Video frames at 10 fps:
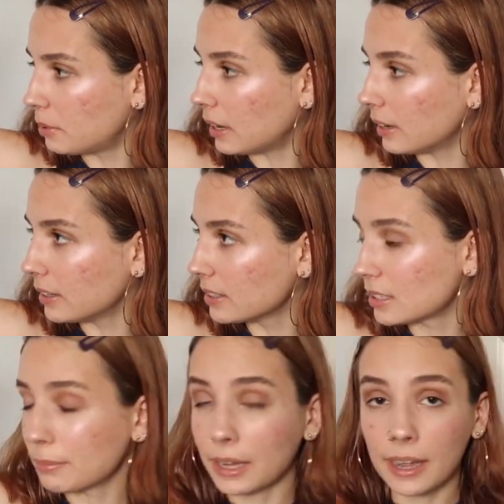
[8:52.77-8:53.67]
but
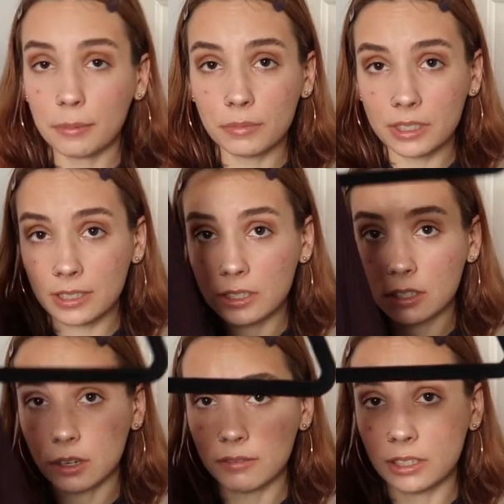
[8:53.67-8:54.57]
sometimes it
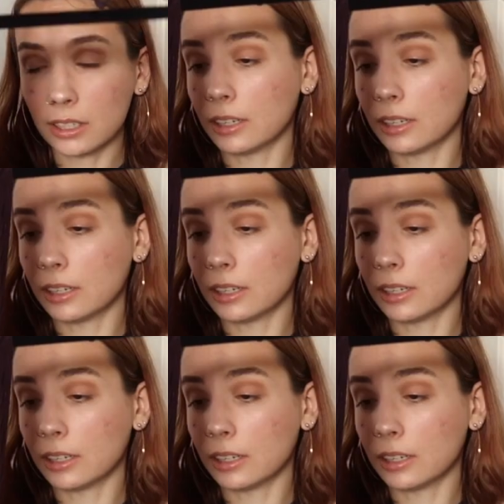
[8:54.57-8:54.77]
serves a